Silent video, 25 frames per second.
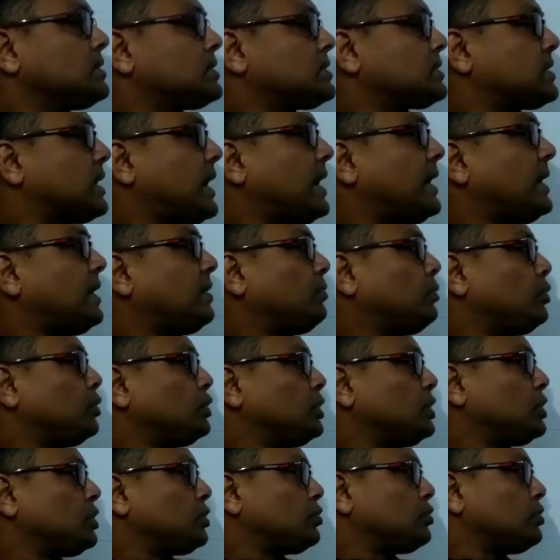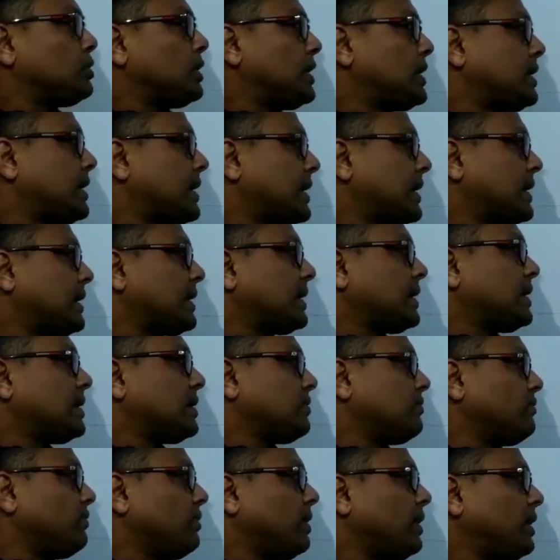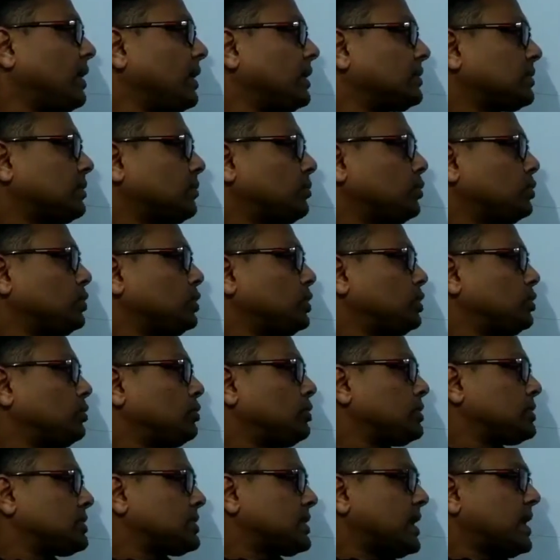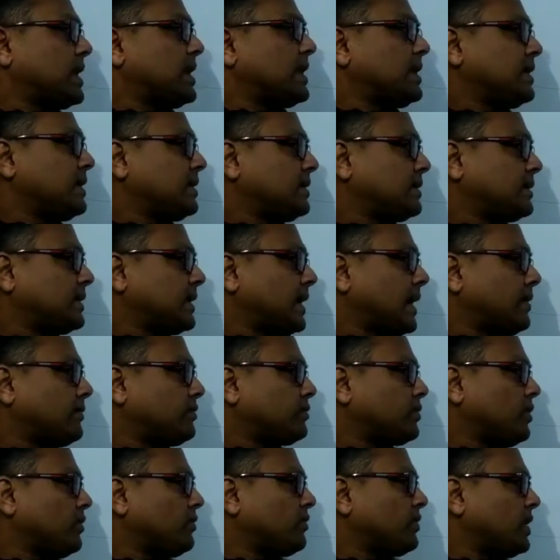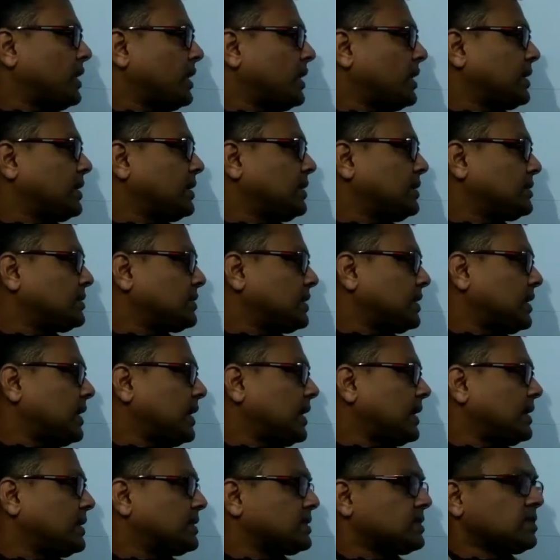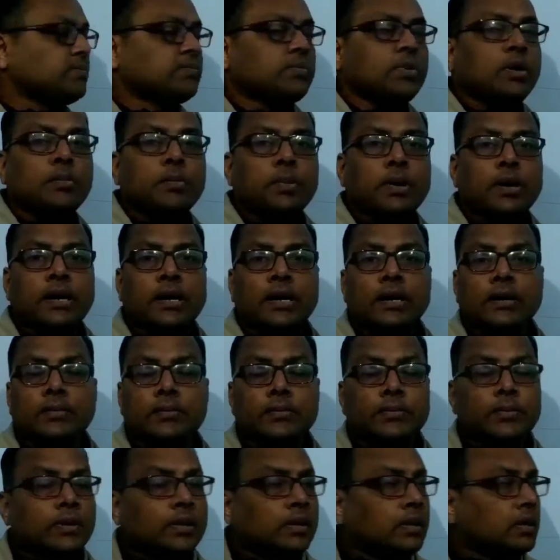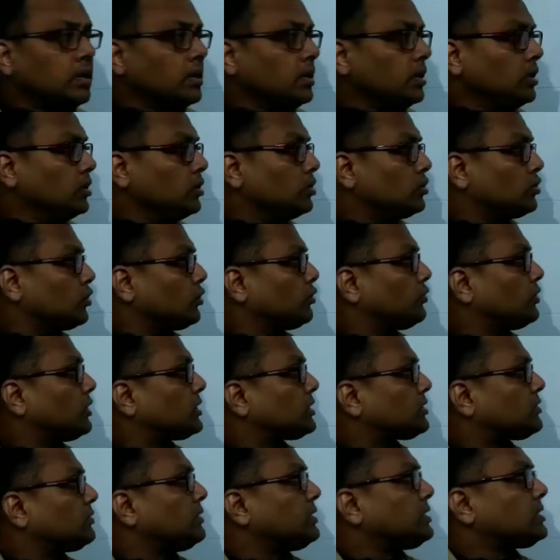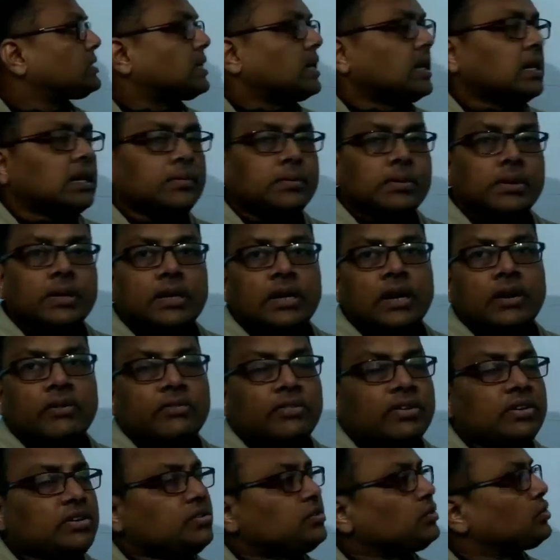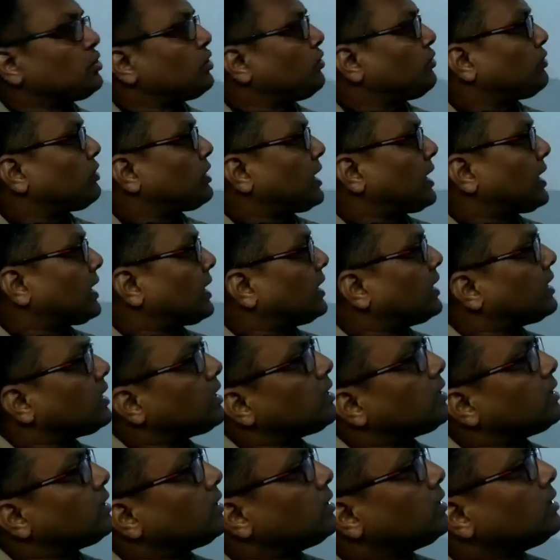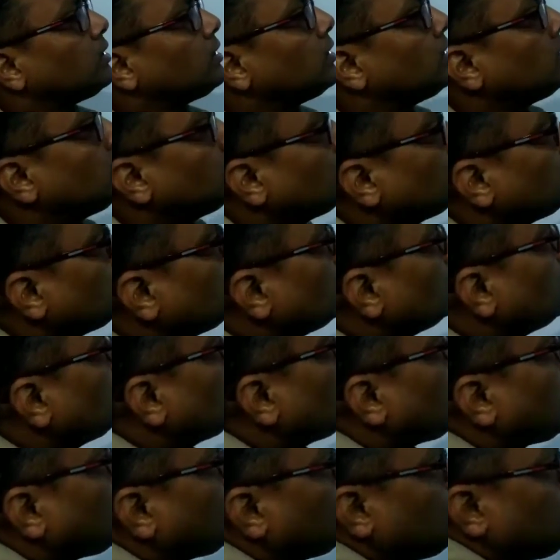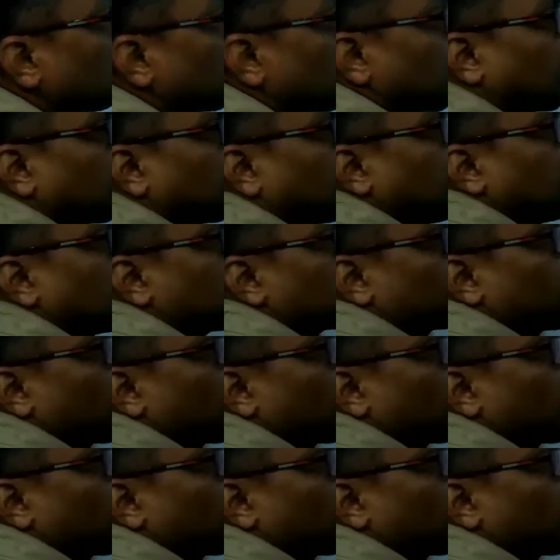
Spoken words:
side opposite to an angle, vertex opposite to a side, types of triangles and angles of property. So first we start with definition of triangle. How a triangle is